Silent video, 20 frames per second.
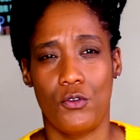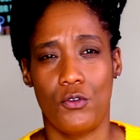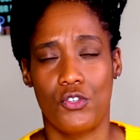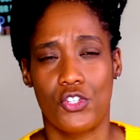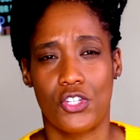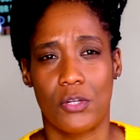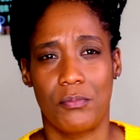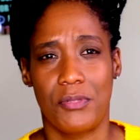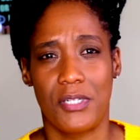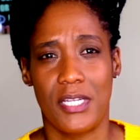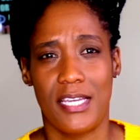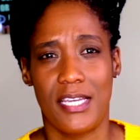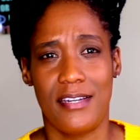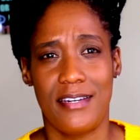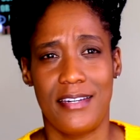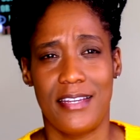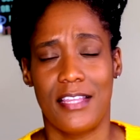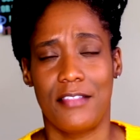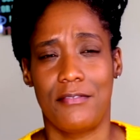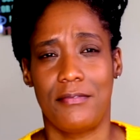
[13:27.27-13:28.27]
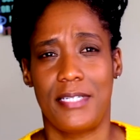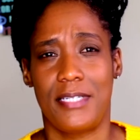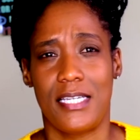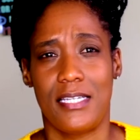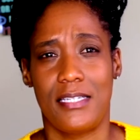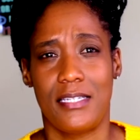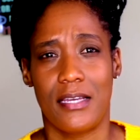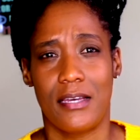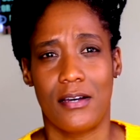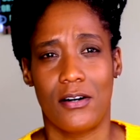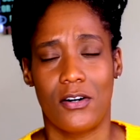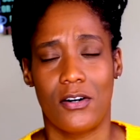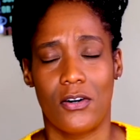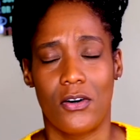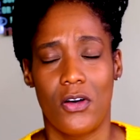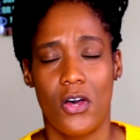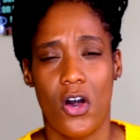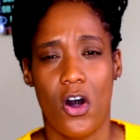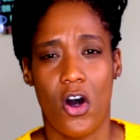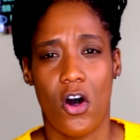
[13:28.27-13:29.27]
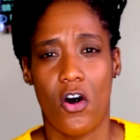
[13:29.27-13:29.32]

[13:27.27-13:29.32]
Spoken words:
you some in-depth detail